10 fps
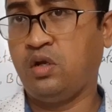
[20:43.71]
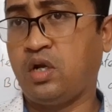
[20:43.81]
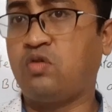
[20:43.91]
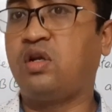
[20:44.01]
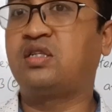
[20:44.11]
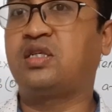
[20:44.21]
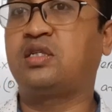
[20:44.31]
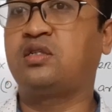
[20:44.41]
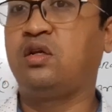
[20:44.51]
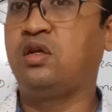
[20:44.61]
Now let's
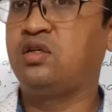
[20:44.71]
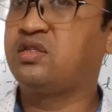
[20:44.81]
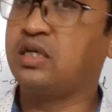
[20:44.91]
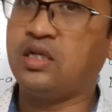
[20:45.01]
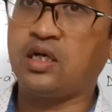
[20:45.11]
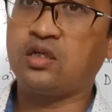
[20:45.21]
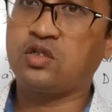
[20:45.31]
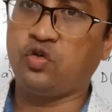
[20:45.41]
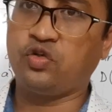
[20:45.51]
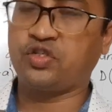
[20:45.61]
see the
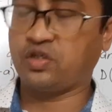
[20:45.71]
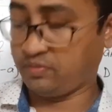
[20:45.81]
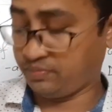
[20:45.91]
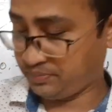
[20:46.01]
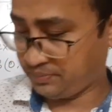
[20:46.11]
solution.